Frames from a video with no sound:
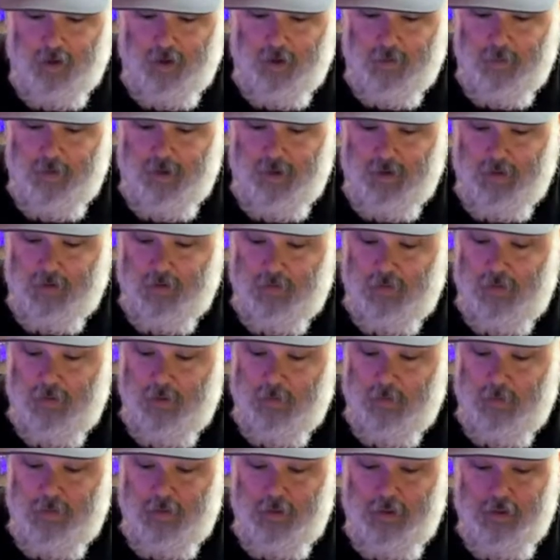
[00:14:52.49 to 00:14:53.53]
Comics
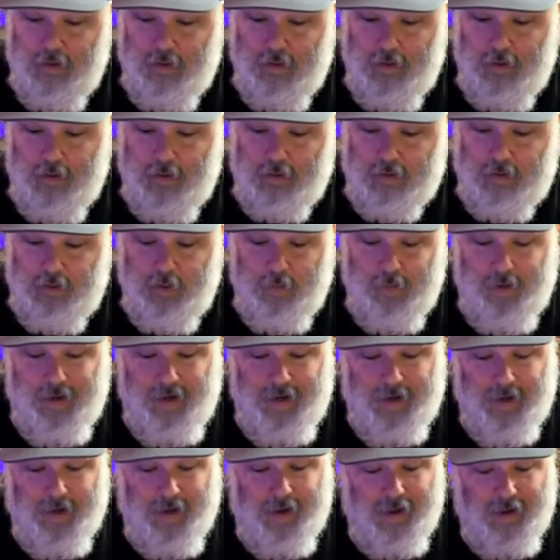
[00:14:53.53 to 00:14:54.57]
number
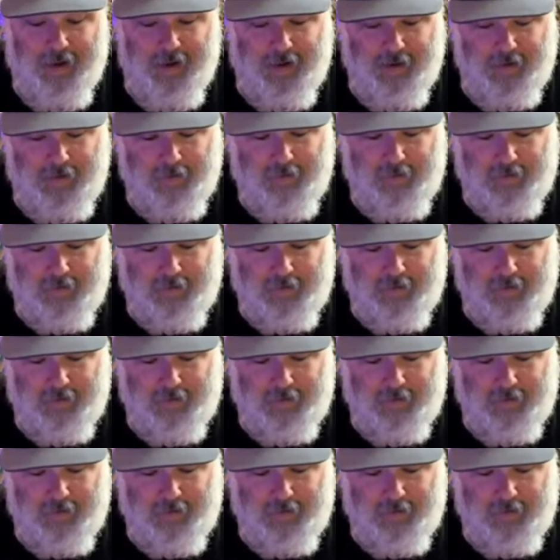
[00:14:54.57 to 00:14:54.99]
289.